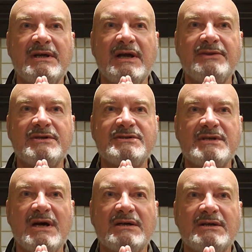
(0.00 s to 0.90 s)
and the
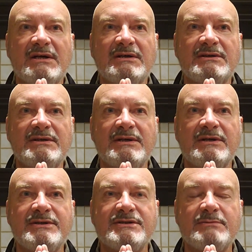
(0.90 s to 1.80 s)
Sangha
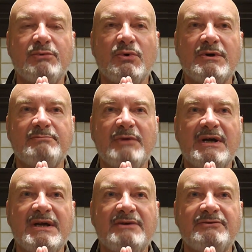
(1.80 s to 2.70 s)
support
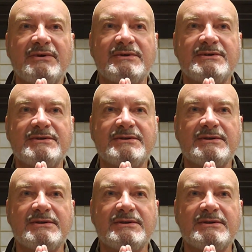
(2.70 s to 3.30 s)
my efforts.